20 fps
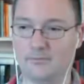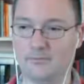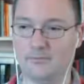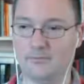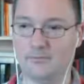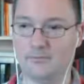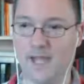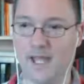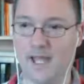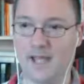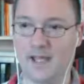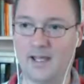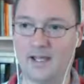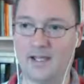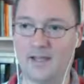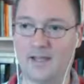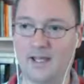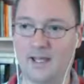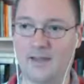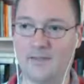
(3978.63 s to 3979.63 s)

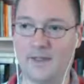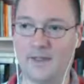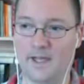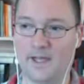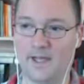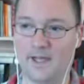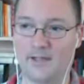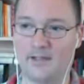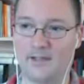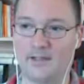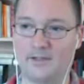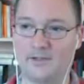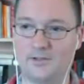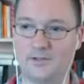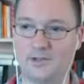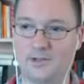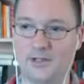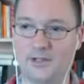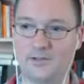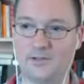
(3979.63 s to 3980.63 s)
And then
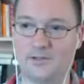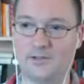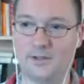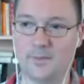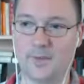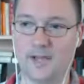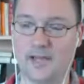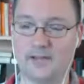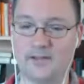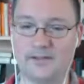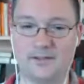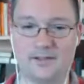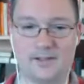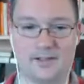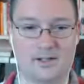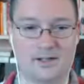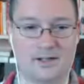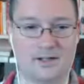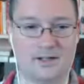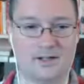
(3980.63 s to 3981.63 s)
just in the past
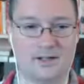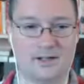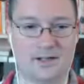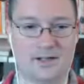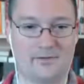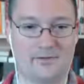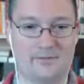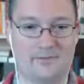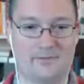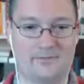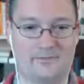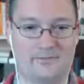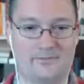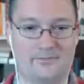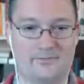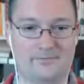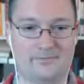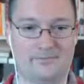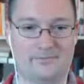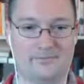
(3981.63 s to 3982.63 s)
year, I've
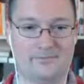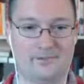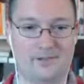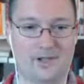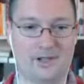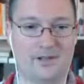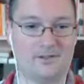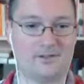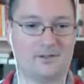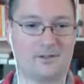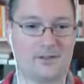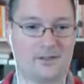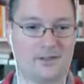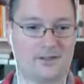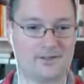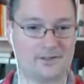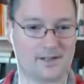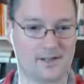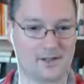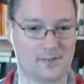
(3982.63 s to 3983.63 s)
changed
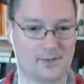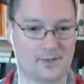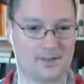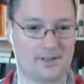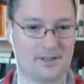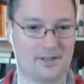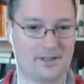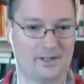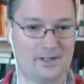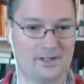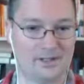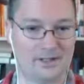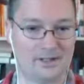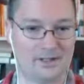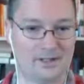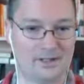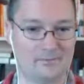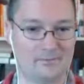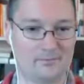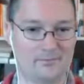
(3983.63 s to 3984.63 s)
things up,
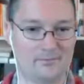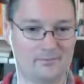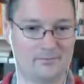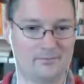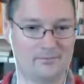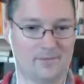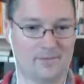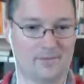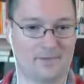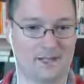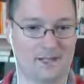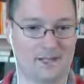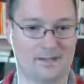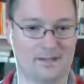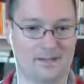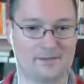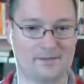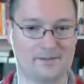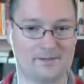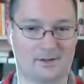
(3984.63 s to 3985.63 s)

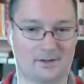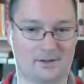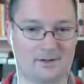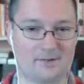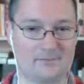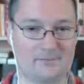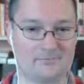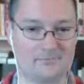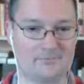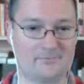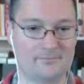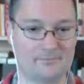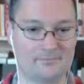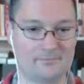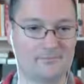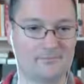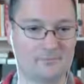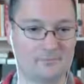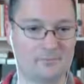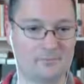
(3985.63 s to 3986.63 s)
and started
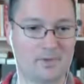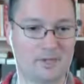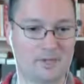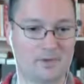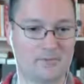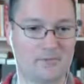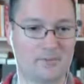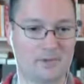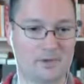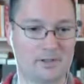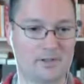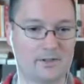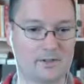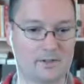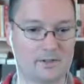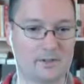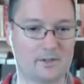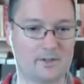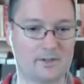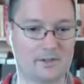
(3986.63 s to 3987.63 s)
being more
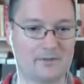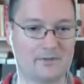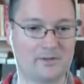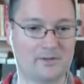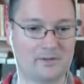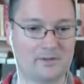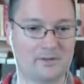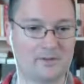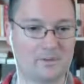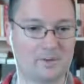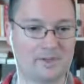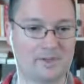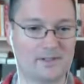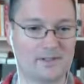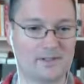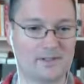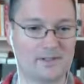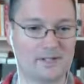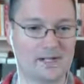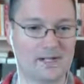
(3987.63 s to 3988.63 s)
descriptive of what's
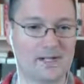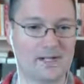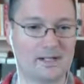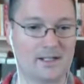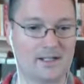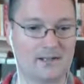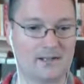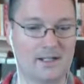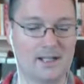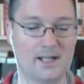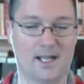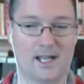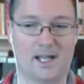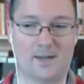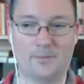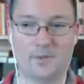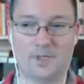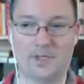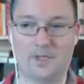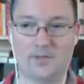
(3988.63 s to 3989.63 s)
inside and
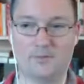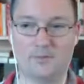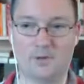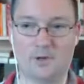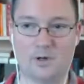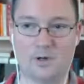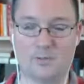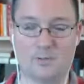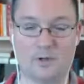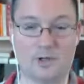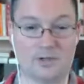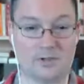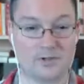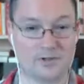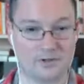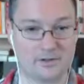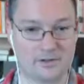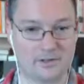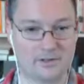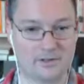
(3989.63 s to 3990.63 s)
being more
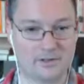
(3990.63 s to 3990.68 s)
personal